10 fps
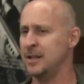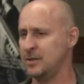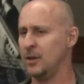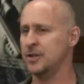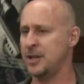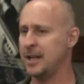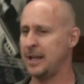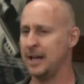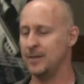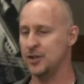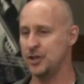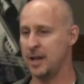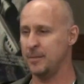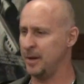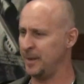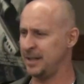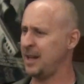he saw JK in the gym, and I'm like,